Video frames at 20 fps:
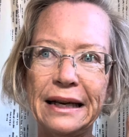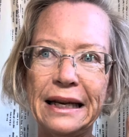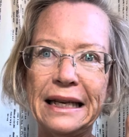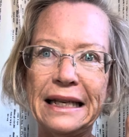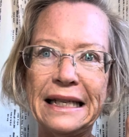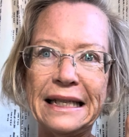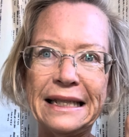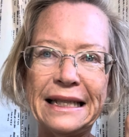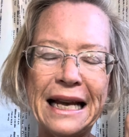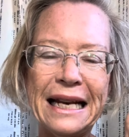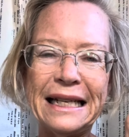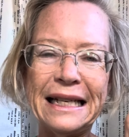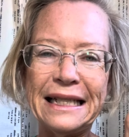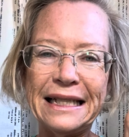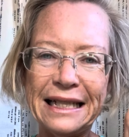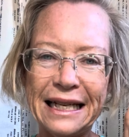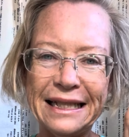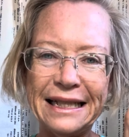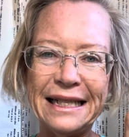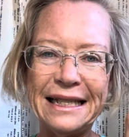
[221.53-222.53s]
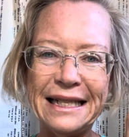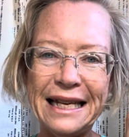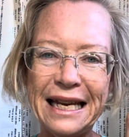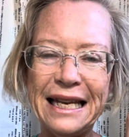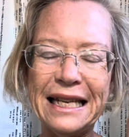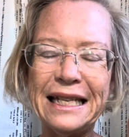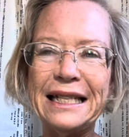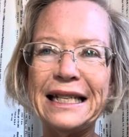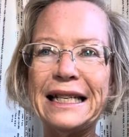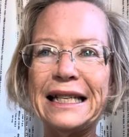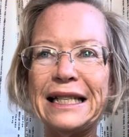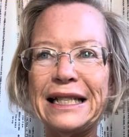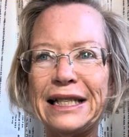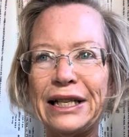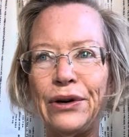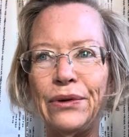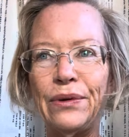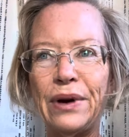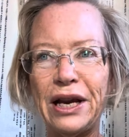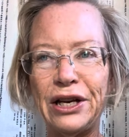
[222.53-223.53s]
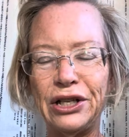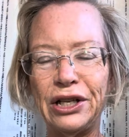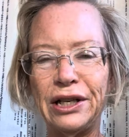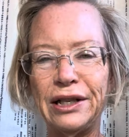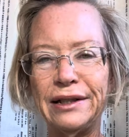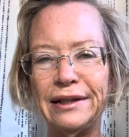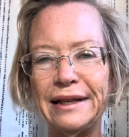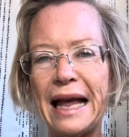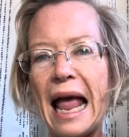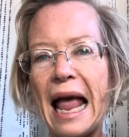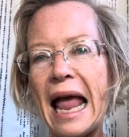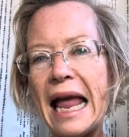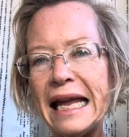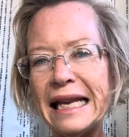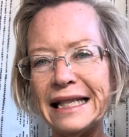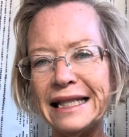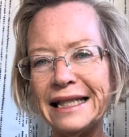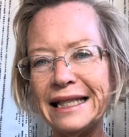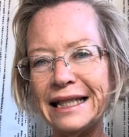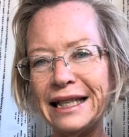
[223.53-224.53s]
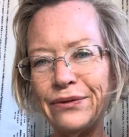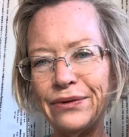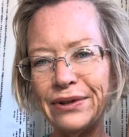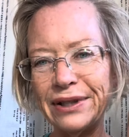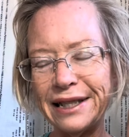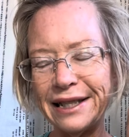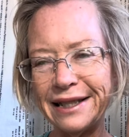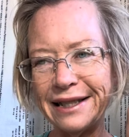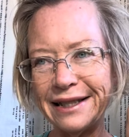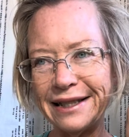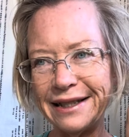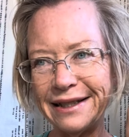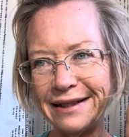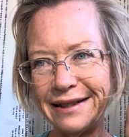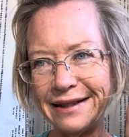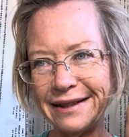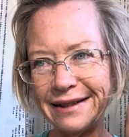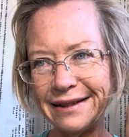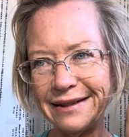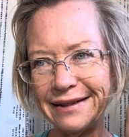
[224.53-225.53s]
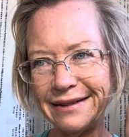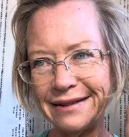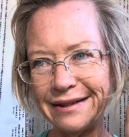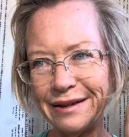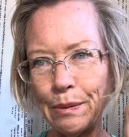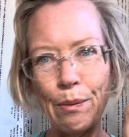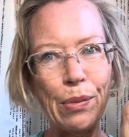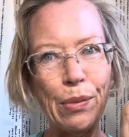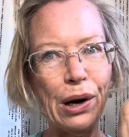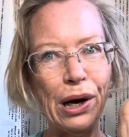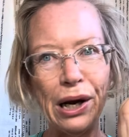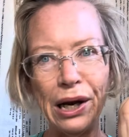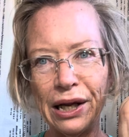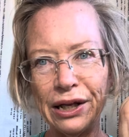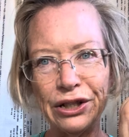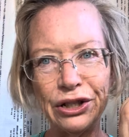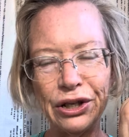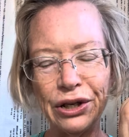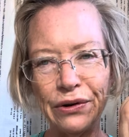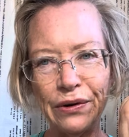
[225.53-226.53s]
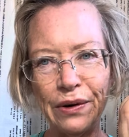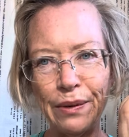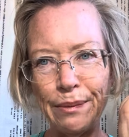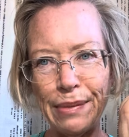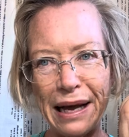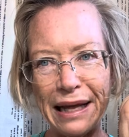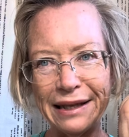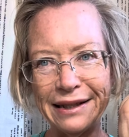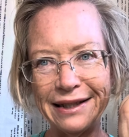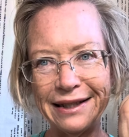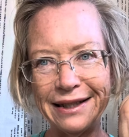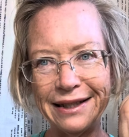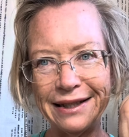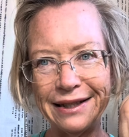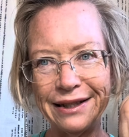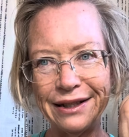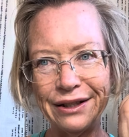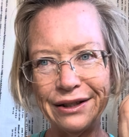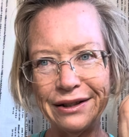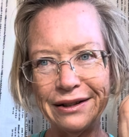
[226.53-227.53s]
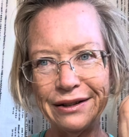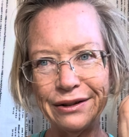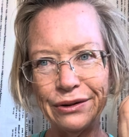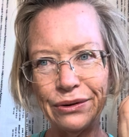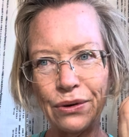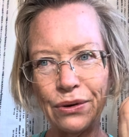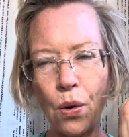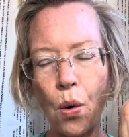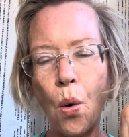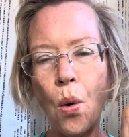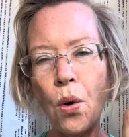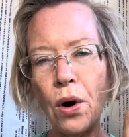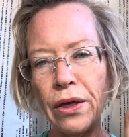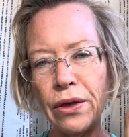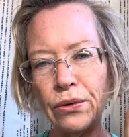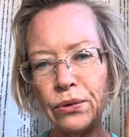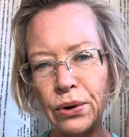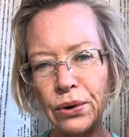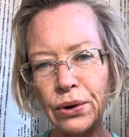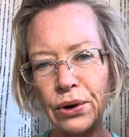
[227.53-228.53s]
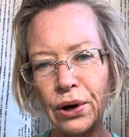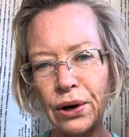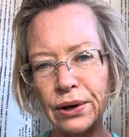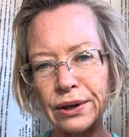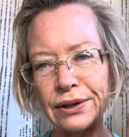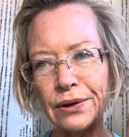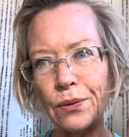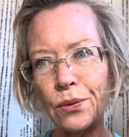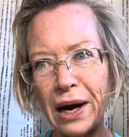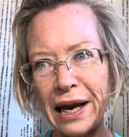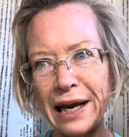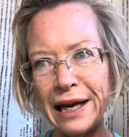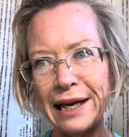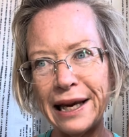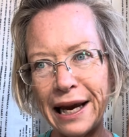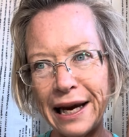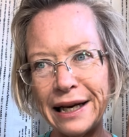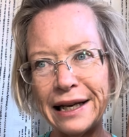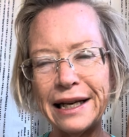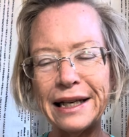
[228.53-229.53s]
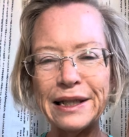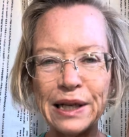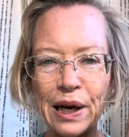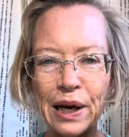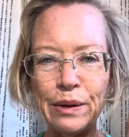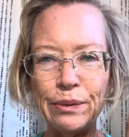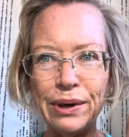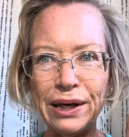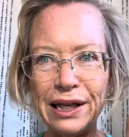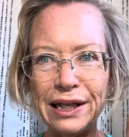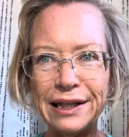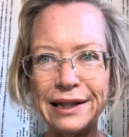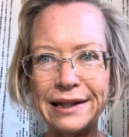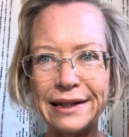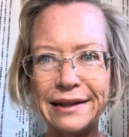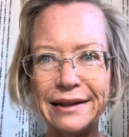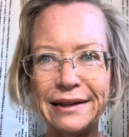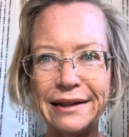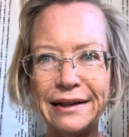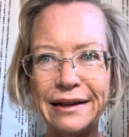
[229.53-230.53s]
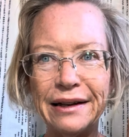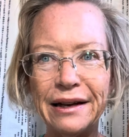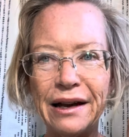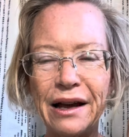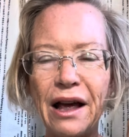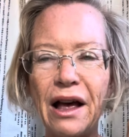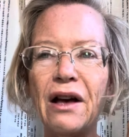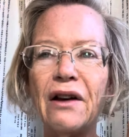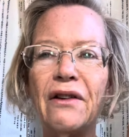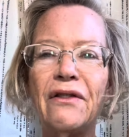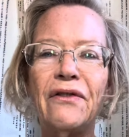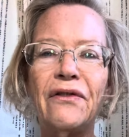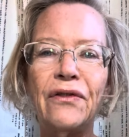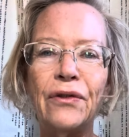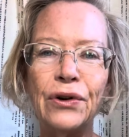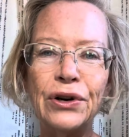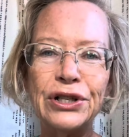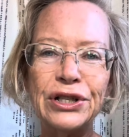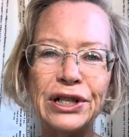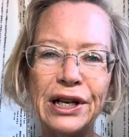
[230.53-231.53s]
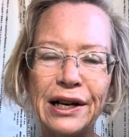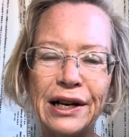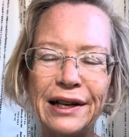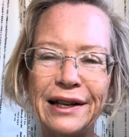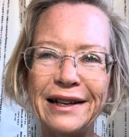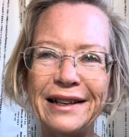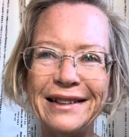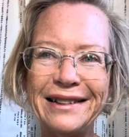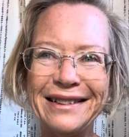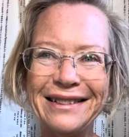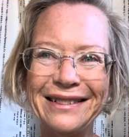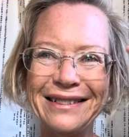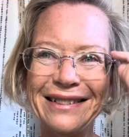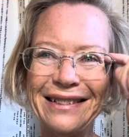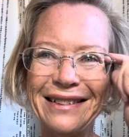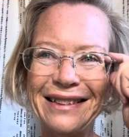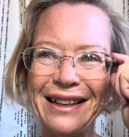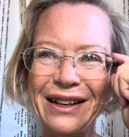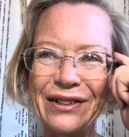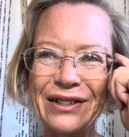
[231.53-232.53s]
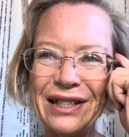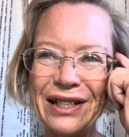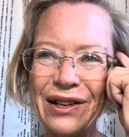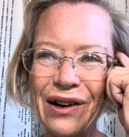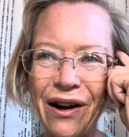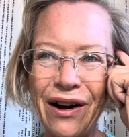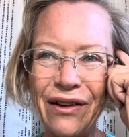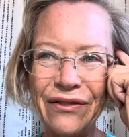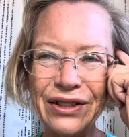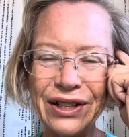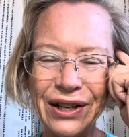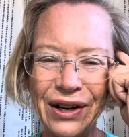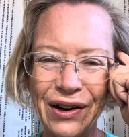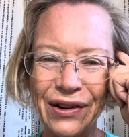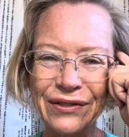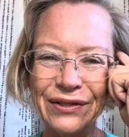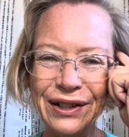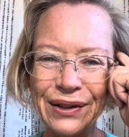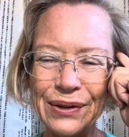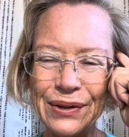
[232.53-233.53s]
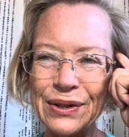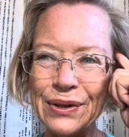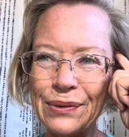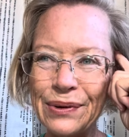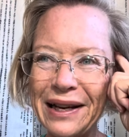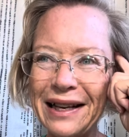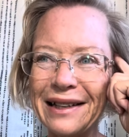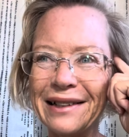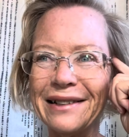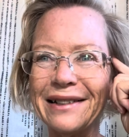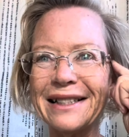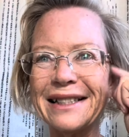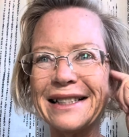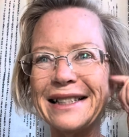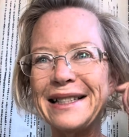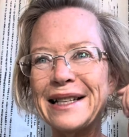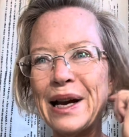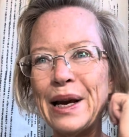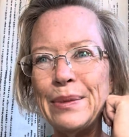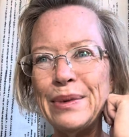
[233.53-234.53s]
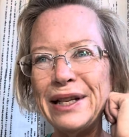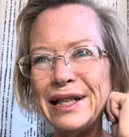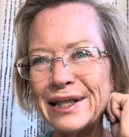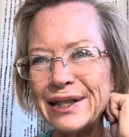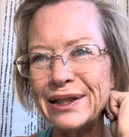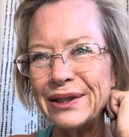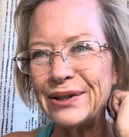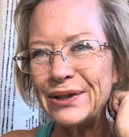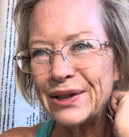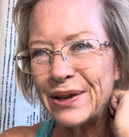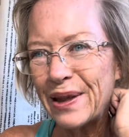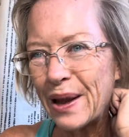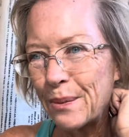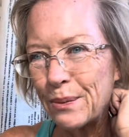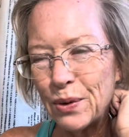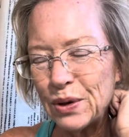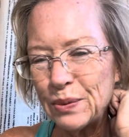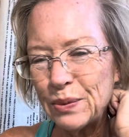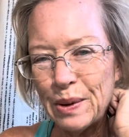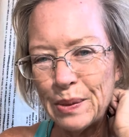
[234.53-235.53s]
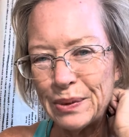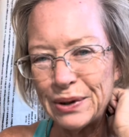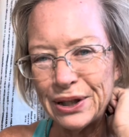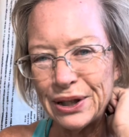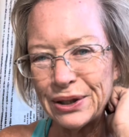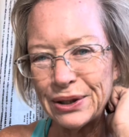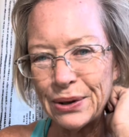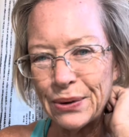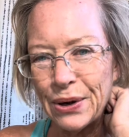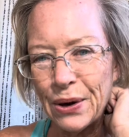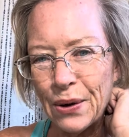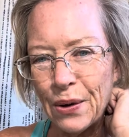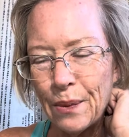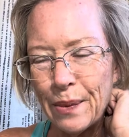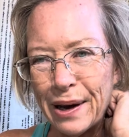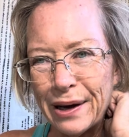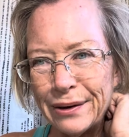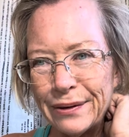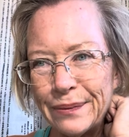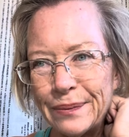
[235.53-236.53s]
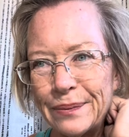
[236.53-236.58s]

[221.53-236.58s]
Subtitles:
is that it doesn't take into consideration insulin resistance, blood sugar imbalances, or the root cause of weight gain and diabetes. Fortunately, there is an often overlooked weight loss and diabetes solution that most people just don't know about.